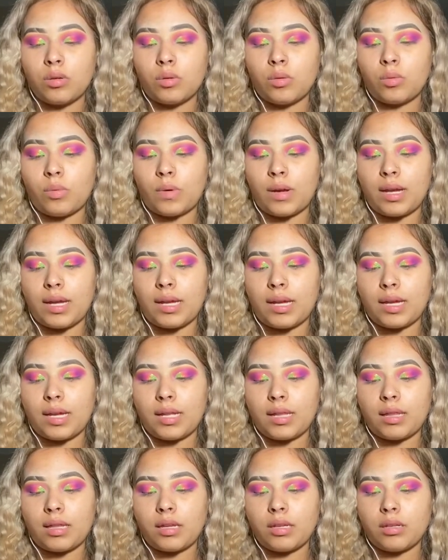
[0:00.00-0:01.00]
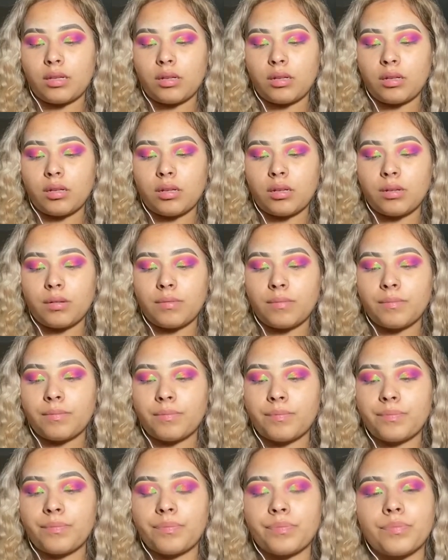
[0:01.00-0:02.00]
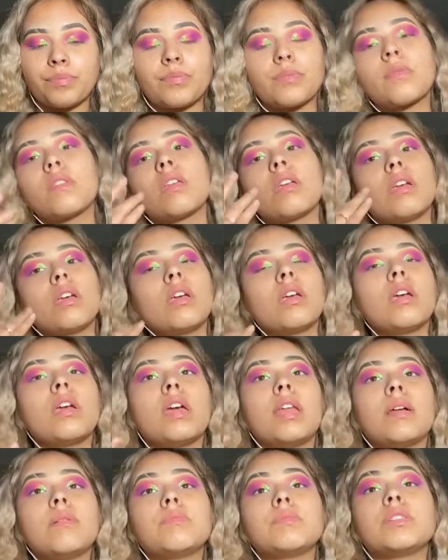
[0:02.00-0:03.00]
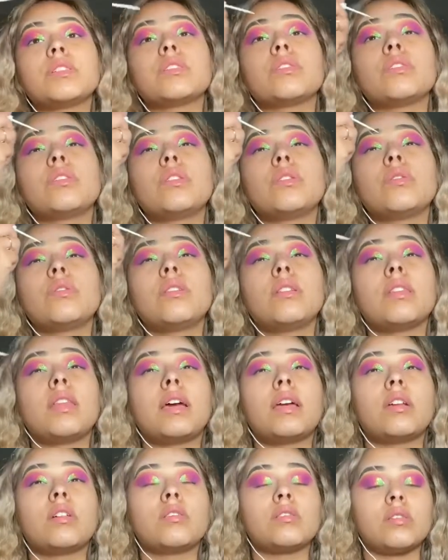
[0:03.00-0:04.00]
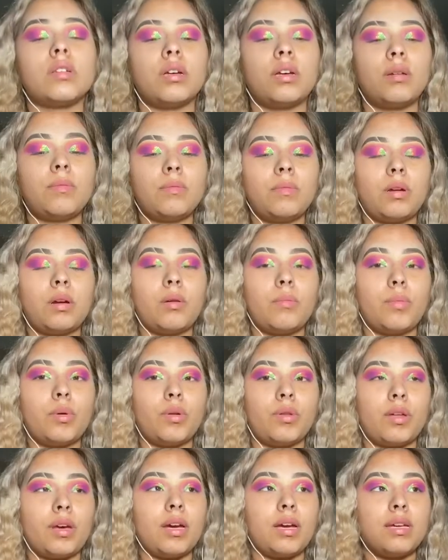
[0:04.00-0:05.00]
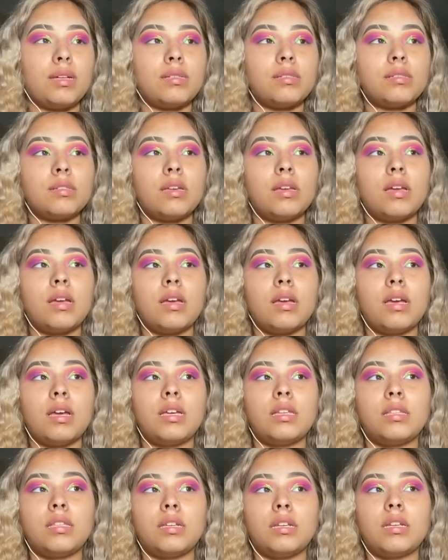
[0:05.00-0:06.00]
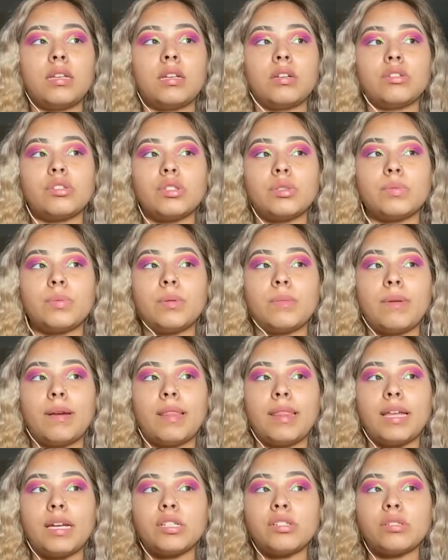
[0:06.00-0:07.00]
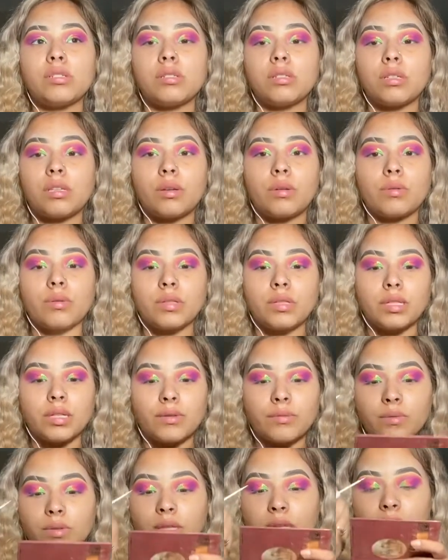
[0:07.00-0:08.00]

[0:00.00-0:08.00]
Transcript: white eyeliner, and I'm just gonna do the line on top on both eyes, and then I'll just put my lashes and like we're done with the